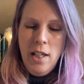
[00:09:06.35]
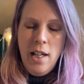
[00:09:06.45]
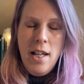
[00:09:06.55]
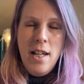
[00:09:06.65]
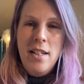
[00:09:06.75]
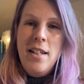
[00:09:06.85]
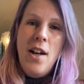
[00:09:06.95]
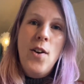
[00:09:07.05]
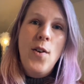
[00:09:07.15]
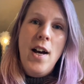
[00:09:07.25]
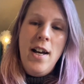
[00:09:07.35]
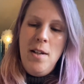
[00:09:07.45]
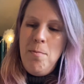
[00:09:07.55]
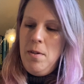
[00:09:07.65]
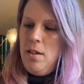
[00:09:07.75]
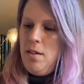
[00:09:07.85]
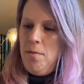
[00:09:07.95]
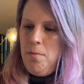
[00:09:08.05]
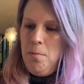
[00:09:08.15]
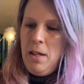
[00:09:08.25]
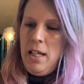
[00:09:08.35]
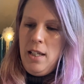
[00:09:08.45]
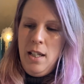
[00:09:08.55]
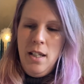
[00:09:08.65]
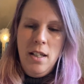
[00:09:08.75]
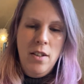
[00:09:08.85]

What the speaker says: And now I'm making